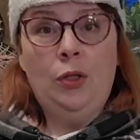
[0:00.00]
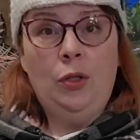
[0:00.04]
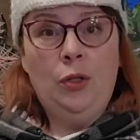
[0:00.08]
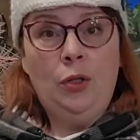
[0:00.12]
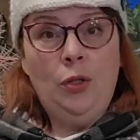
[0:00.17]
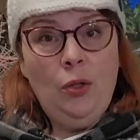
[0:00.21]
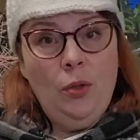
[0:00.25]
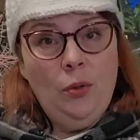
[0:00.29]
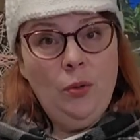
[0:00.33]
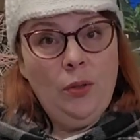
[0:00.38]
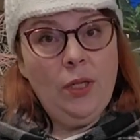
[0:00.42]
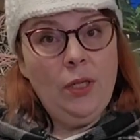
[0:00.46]

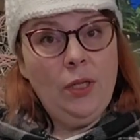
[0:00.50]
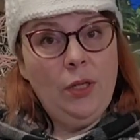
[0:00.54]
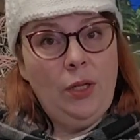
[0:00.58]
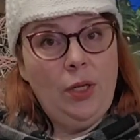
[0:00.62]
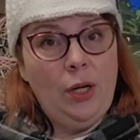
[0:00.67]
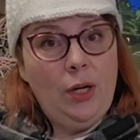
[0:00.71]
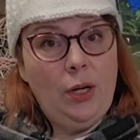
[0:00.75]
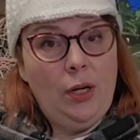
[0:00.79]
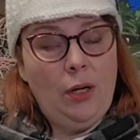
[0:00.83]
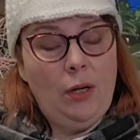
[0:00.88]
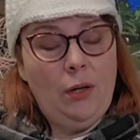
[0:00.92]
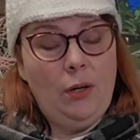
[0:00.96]
You could
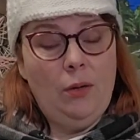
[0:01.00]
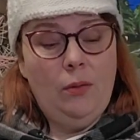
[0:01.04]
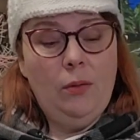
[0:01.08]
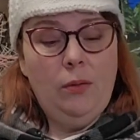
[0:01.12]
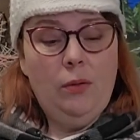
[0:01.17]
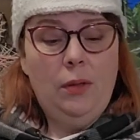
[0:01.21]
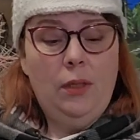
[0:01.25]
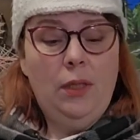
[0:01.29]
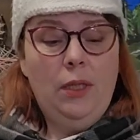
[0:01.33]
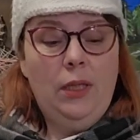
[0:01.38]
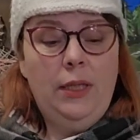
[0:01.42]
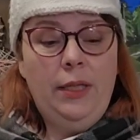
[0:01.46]

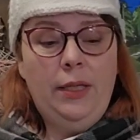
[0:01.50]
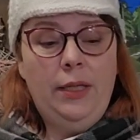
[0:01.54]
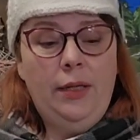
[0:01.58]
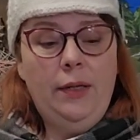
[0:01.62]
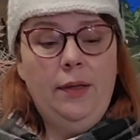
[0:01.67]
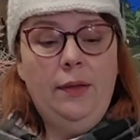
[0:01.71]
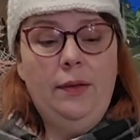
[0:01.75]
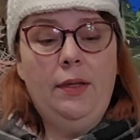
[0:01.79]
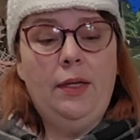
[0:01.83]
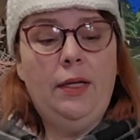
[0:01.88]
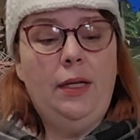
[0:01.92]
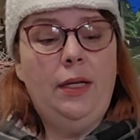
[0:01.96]
go
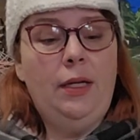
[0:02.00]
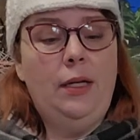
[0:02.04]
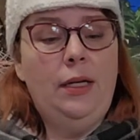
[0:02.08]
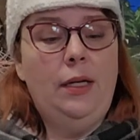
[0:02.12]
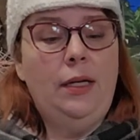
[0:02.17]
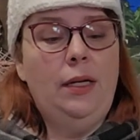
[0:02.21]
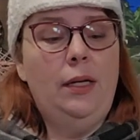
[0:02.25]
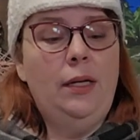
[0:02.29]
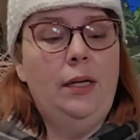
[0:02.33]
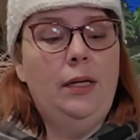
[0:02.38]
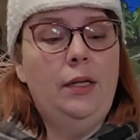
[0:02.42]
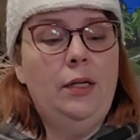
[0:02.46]

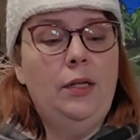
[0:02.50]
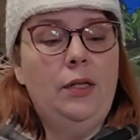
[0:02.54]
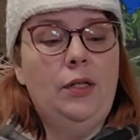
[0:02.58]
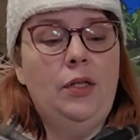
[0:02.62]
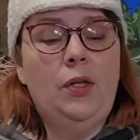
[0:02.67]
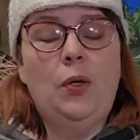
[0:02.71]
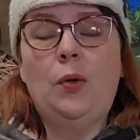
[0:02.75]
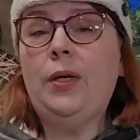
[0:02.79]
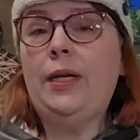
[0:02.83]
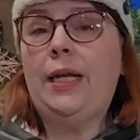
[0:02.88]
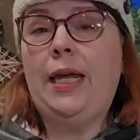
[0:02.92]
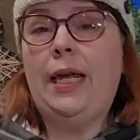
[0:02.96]
the
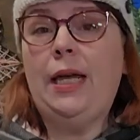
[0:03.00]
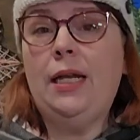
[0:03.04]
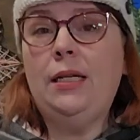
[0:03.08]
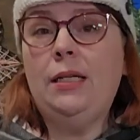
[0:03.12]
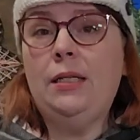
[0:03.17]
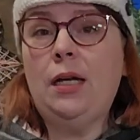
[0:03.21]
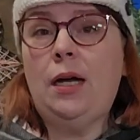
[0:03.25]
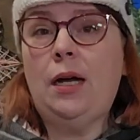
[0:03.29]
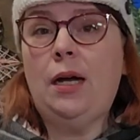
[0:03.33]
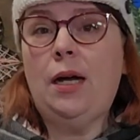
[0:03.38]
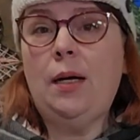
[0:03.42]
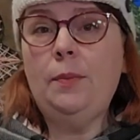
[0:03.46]
soda can
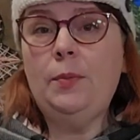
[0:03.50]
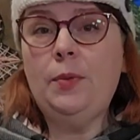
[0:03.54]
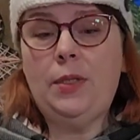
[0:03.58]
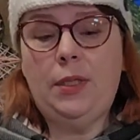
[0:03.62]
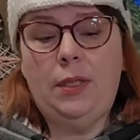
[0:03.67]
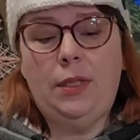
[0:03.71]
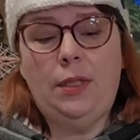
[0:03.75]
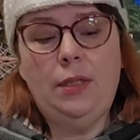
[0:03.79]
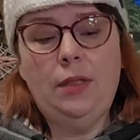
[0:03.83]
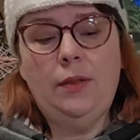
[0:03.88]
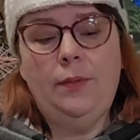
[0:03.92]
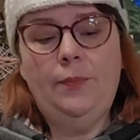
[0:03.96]

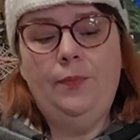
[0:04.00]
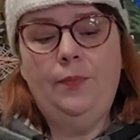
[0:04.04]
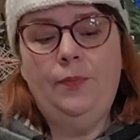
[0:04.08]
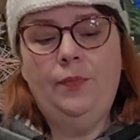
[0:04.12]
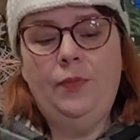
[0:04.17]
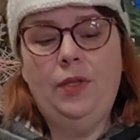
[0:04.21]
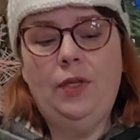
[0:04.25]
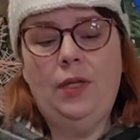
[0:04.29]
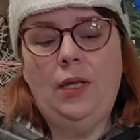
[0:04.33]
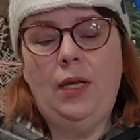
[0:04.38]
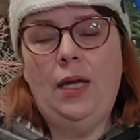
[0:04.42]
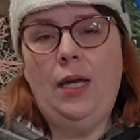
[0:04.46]
tops,
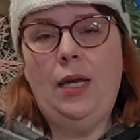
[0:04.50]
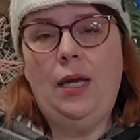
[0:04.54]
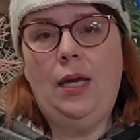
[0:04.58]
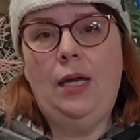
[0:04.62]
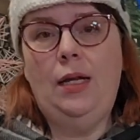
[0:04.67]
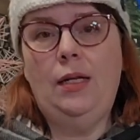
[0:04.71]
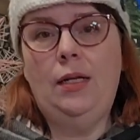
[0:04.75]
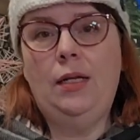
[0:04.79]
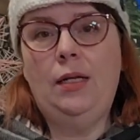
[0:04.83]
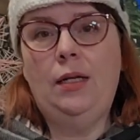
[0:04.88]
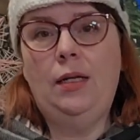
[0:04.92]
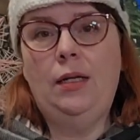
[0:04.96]

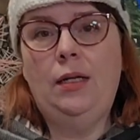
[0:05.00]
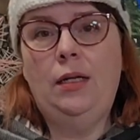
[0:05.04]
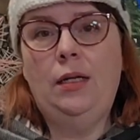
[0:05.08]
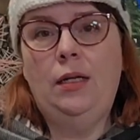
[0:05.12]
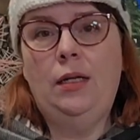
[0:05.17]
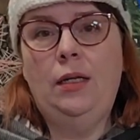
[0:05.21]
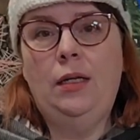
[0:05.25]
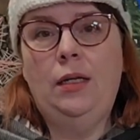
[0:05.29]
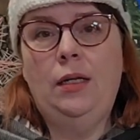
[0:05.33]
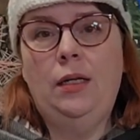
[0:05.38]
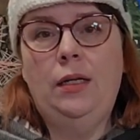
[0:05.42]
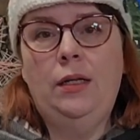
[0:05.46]
and
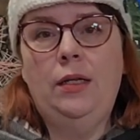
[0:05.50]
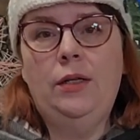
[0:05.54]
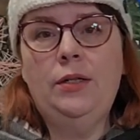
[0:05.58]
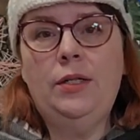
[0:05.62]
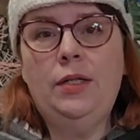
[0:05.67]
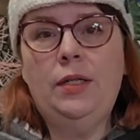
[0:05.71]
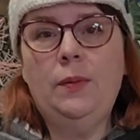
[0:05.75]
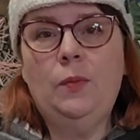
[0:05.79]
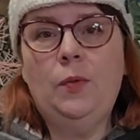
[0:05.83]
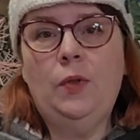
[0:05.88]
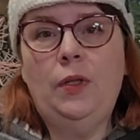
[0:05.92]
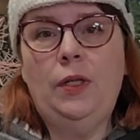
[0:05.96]
there's
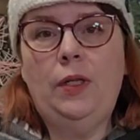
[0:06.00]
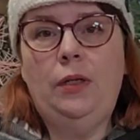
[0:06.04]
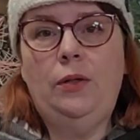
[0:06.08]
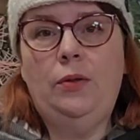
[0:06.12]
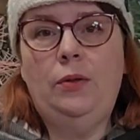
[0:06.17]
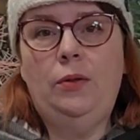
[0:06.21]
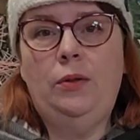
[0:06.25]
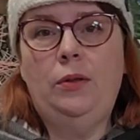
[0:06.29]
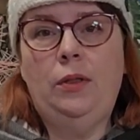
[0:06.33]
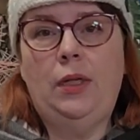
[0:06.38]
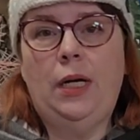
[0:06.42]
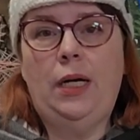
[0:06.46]
some really
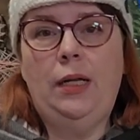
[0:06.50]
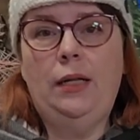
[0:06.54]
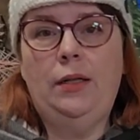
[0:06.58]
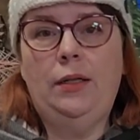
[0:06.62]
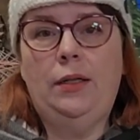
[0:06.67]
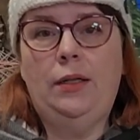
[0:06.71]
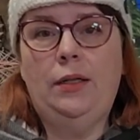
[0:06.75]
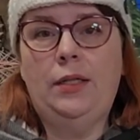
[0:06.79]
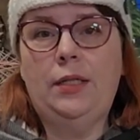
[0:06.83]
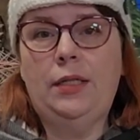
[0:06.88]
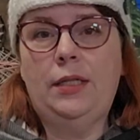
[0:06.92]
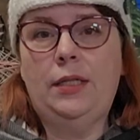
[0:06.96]
cool
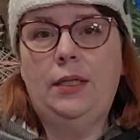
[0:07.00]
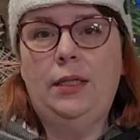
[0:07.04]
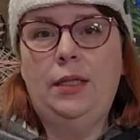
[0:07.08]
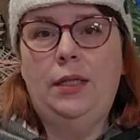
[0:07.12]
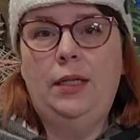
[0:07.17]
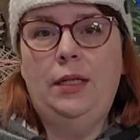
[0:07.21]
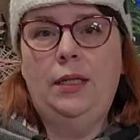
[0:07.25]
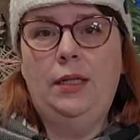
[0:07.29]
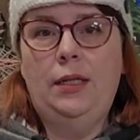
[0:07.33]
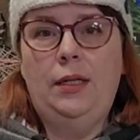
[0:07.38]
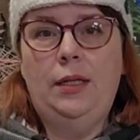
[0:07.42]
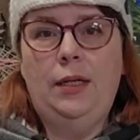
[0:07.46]
colors.
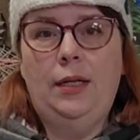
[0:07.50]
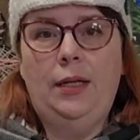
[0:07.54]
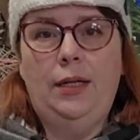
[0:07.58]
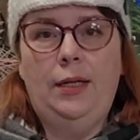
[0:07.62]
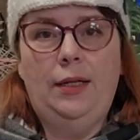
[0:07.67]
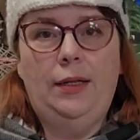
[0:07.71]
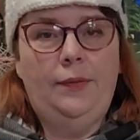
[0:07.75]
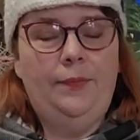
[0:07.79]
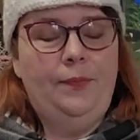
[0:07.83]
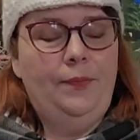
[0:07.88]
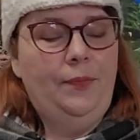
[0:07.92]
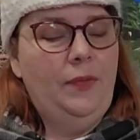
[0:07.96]

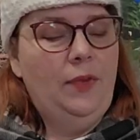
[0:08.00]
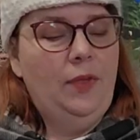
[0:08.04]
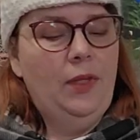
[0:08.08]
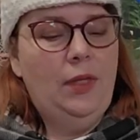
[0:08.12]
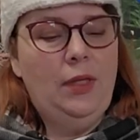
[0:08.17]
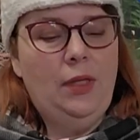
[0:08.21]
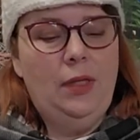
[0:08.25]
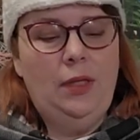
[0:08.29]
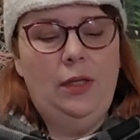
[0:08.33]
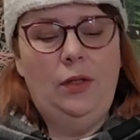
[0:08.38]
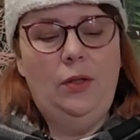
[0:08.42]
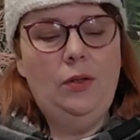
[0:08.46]

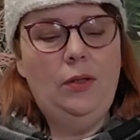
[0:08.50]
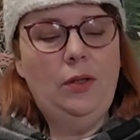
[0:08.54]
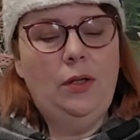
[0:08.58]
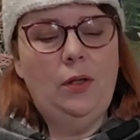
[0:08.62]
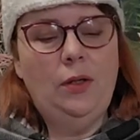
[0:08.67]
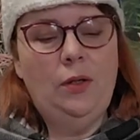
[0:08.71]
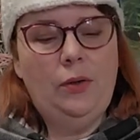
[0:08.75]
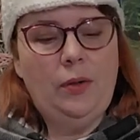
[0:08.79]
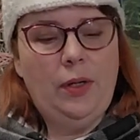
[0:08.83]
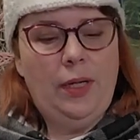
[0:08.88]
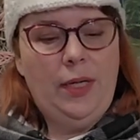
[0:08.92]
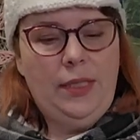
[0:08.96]
You could
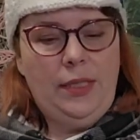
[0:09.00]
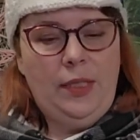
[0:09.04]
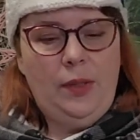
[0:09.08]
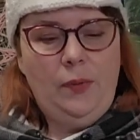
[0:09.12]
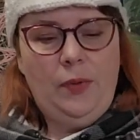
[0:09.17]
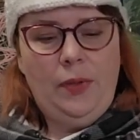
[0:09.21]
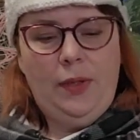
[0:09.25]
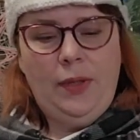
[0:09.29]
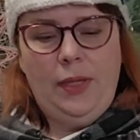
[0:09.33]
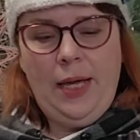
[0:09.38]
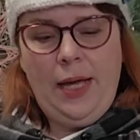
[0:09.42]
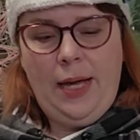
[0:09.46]
go crazy
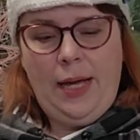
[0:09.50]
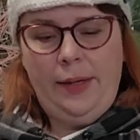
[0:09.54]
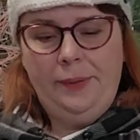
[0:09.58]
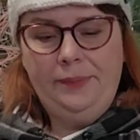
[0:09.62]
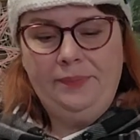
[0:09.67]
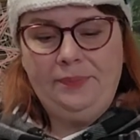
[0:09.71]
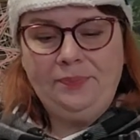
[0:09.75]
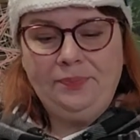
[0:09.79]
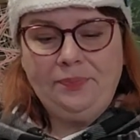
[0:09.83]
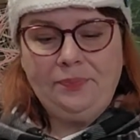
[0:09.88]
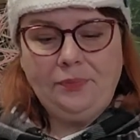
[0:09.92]
with that.